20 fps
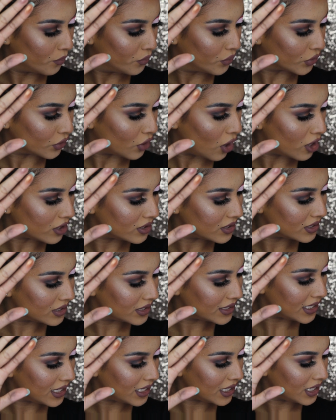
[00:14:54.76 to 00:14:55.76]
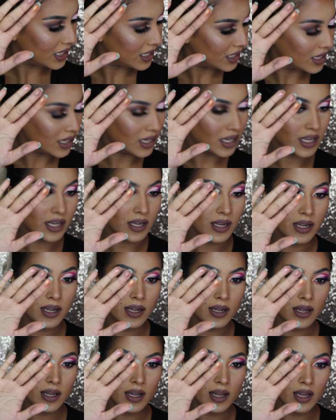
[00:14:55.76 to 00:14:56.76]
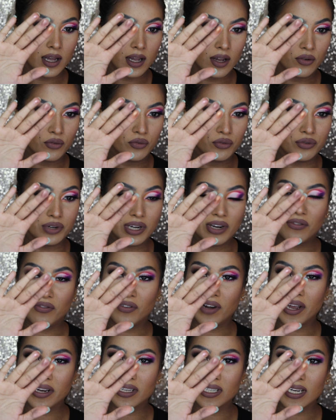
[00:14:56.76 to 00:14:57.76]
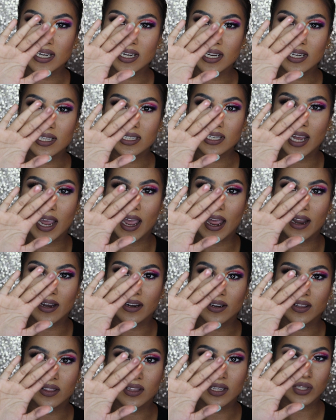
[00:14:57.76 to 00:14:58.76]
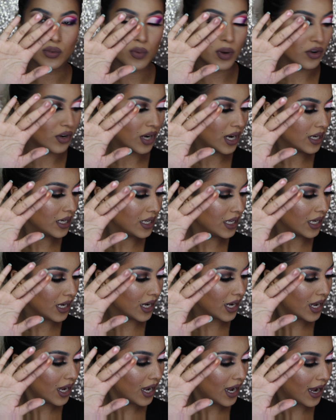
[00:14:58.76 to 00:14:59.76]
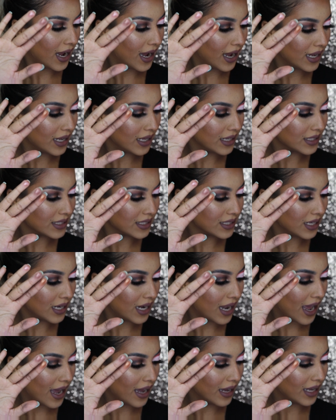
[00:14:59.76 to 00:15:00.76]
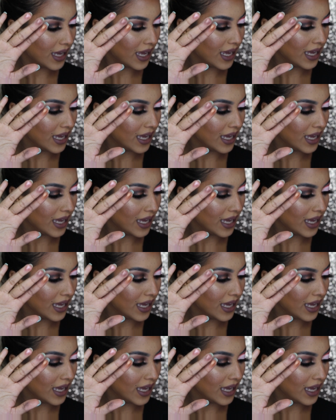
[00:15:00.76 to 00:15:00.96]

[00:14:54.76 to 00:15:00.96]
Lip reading: bronzy reflect in it, and this one right here has like